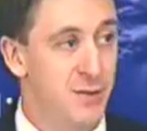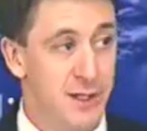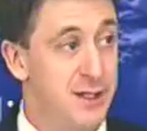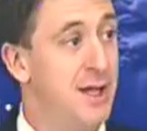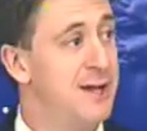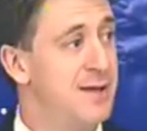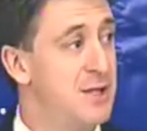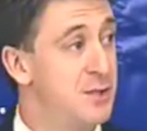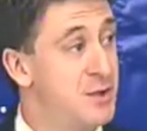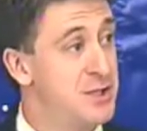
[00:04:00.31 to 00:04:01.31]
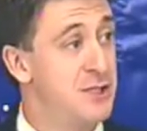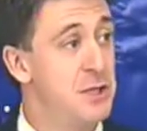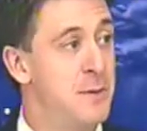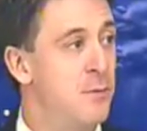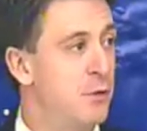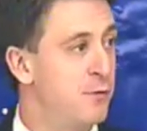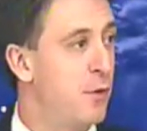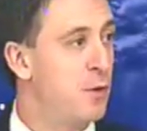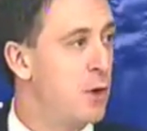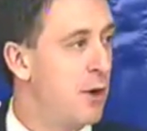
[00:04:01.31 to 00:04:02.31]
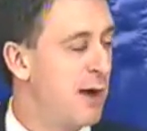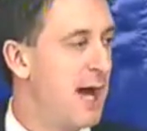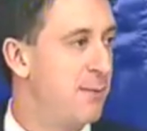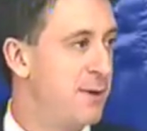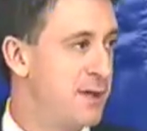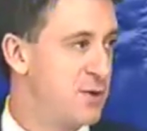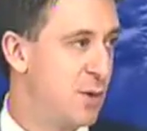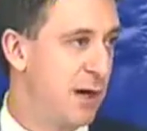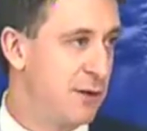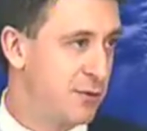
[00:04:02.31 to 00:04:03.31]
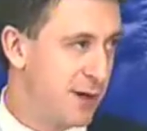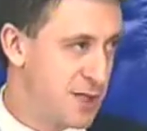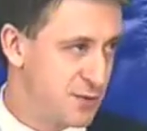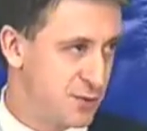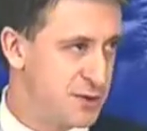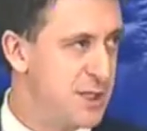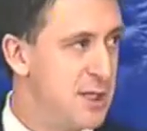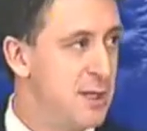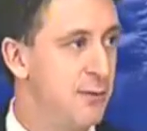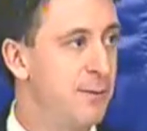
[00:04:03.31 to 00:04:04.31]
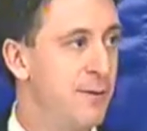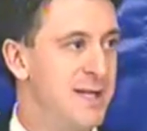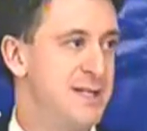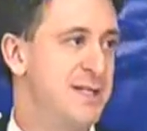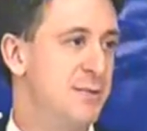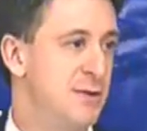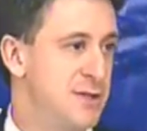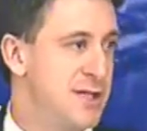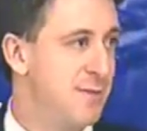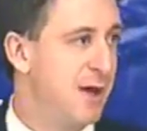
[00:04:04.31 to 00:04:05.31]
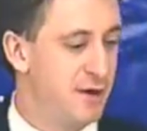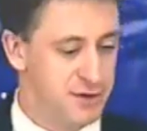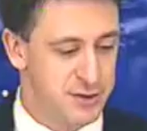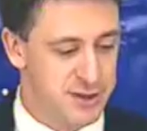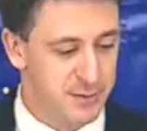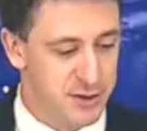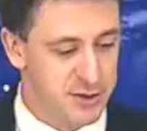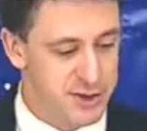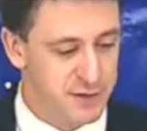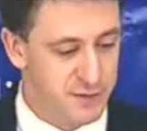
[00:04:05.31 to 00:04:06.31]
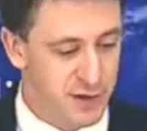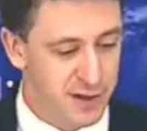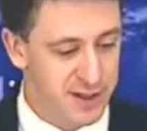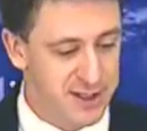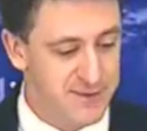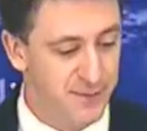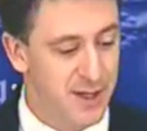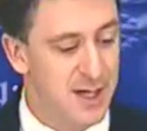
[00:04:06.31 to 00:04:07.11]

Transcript: And I think you see a little bit more phone call happening as well in grassroots, replacing some of those emails on some of your chief targets.